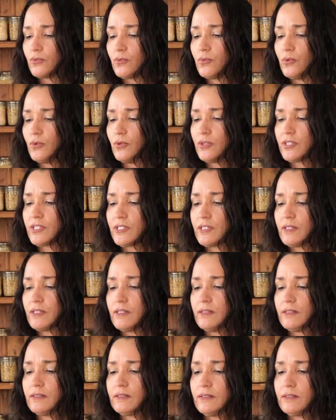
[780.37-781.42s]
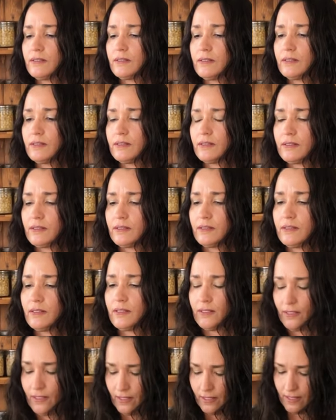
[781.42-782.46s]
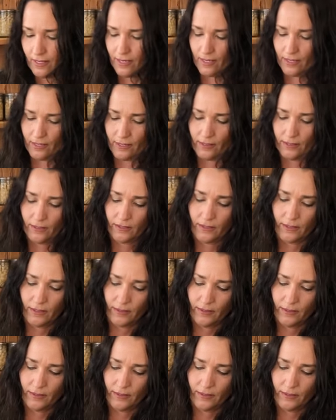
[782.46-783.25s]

water and